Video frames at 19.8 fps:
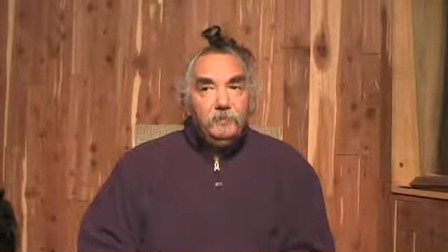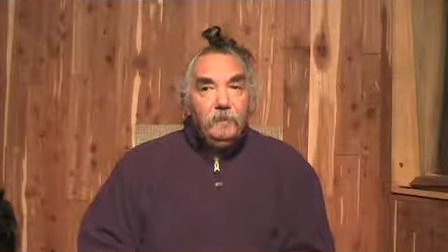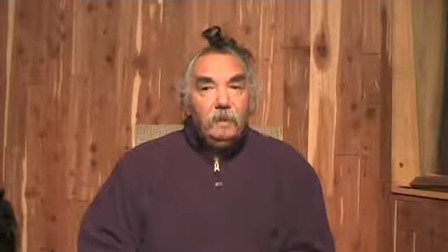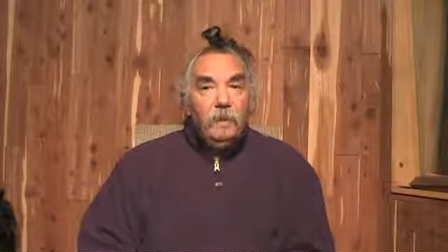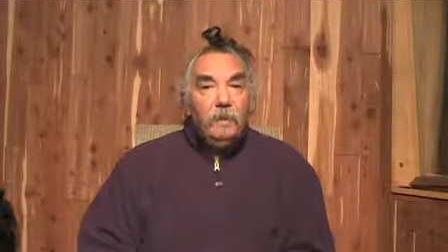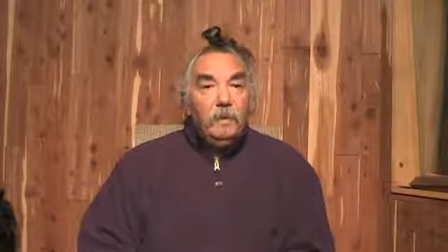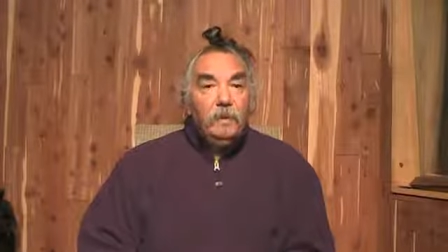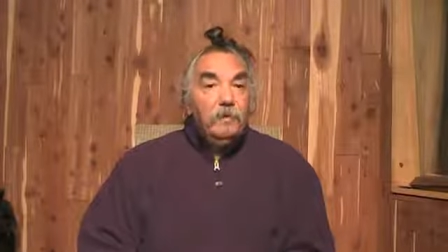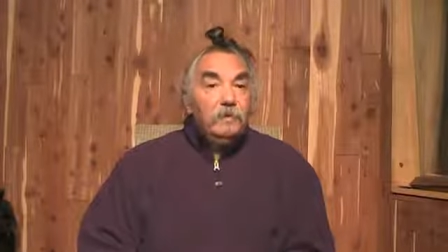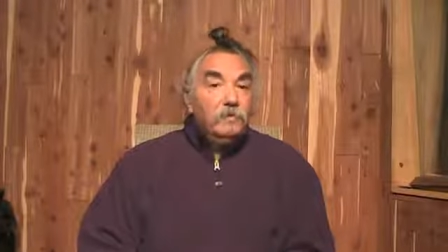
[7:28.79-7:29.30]

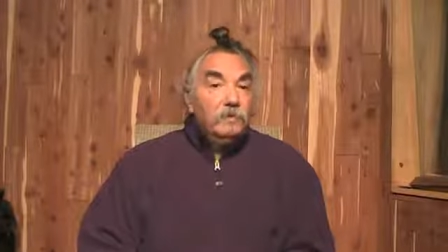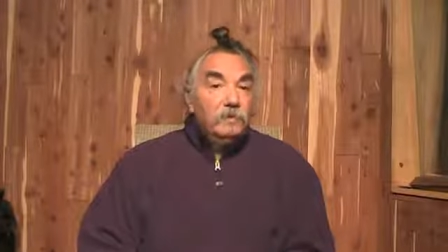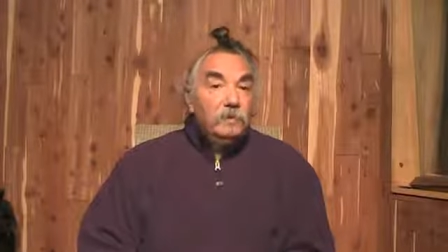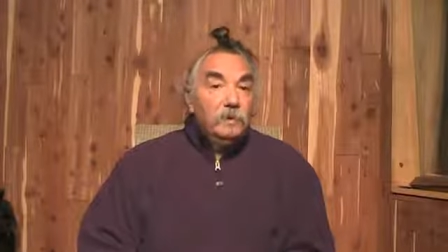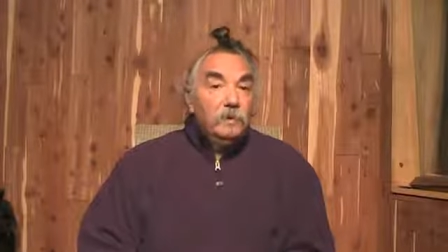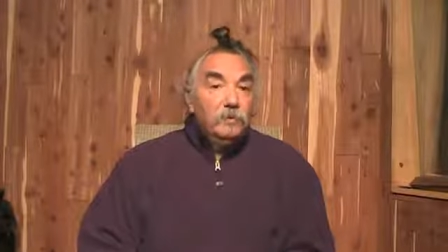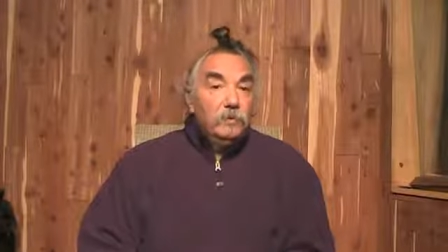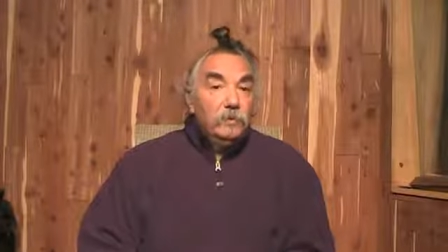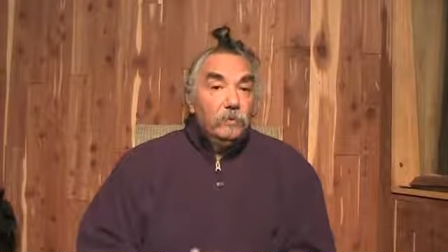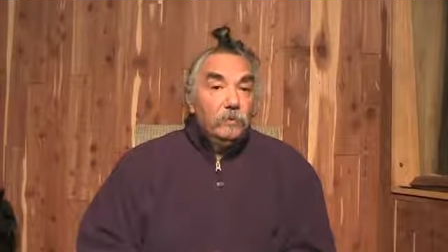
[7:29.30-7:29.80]
highest
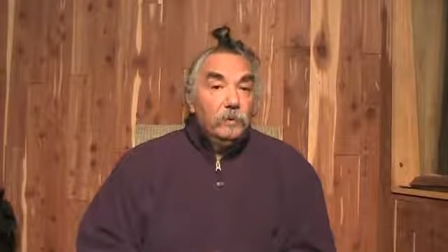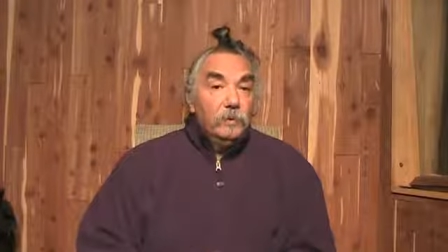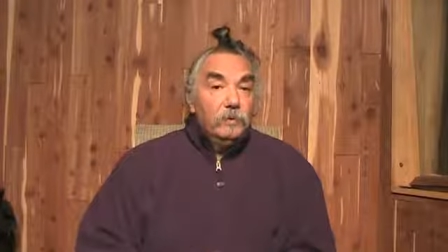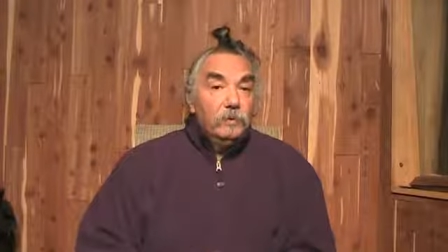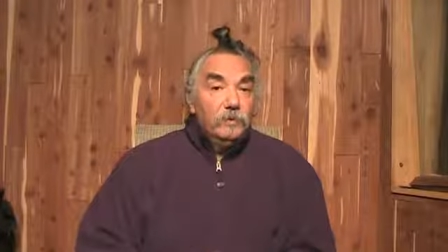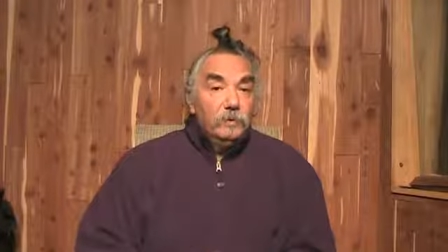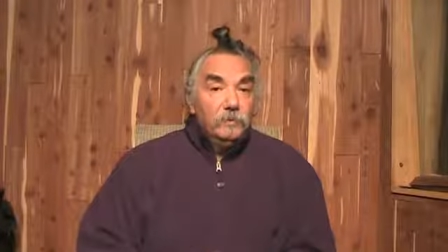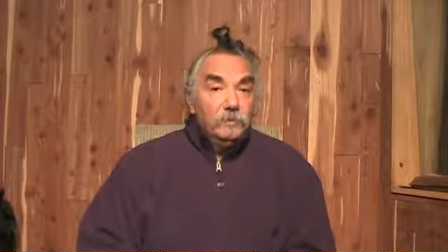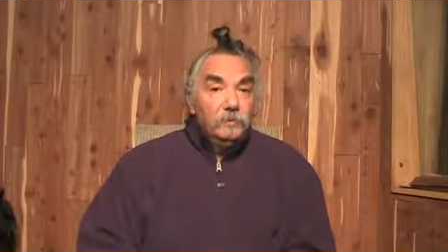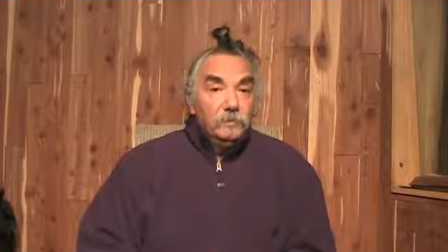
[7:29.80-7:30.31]
result already
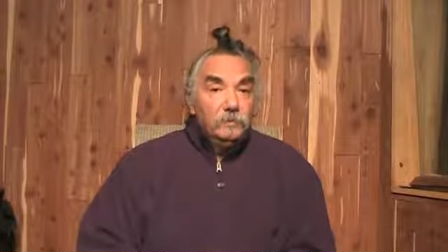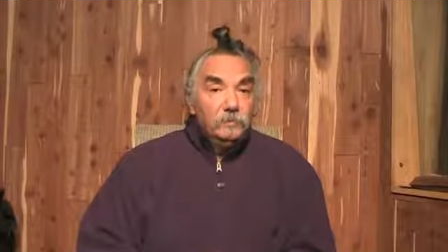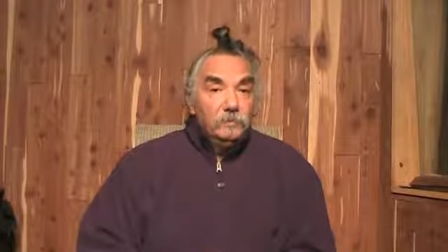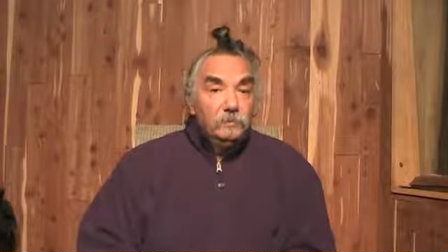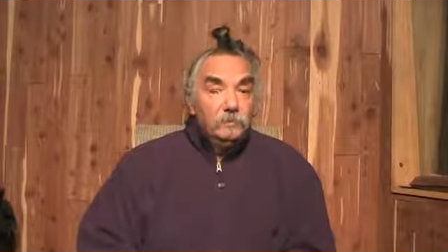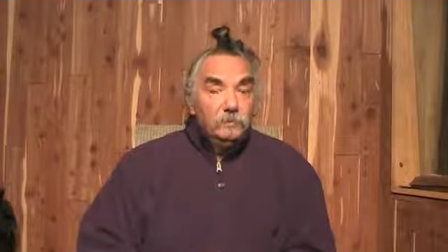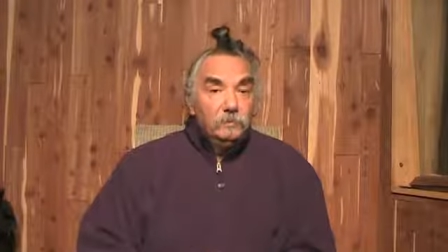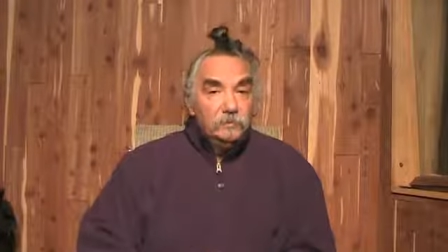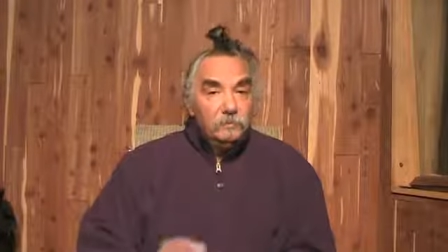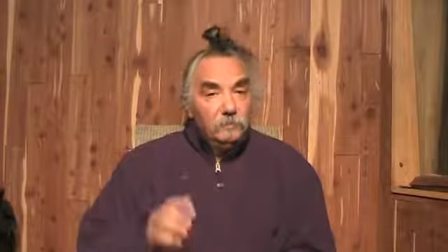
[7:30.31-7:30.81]
achieved,
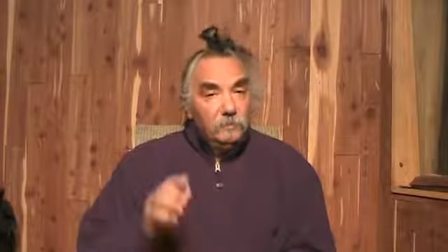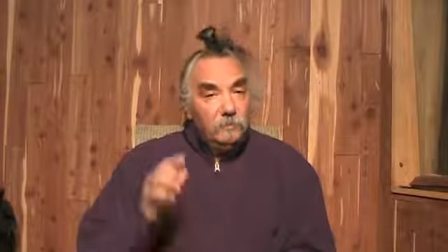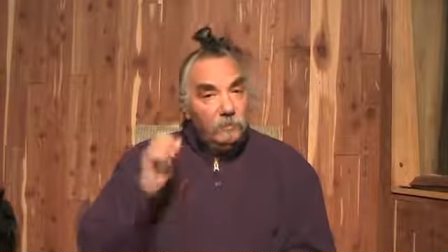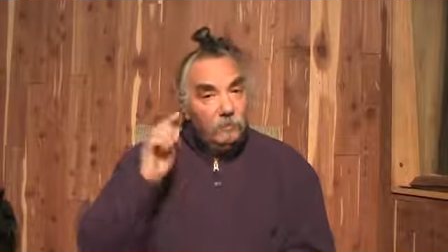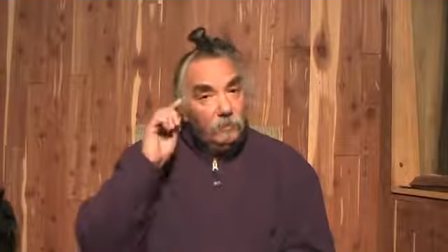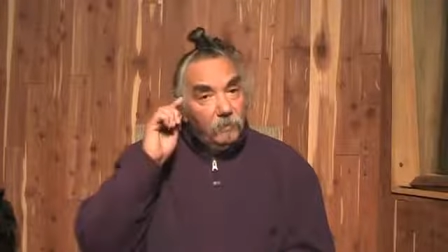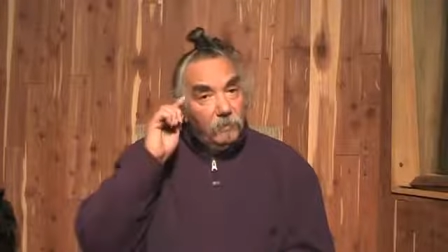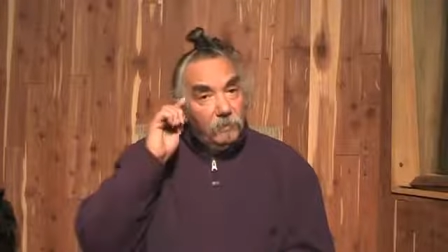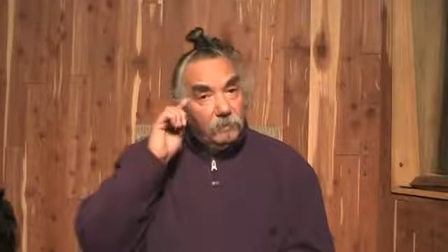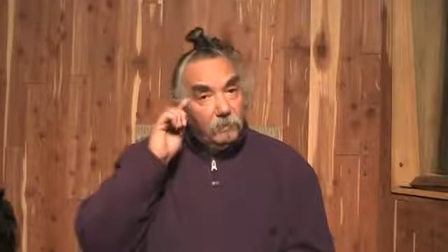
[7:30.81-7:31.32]

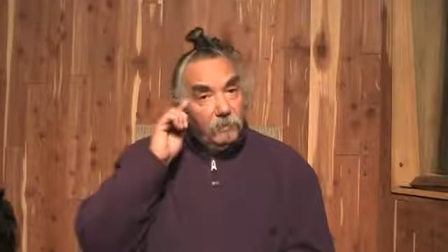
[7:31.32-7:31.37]
already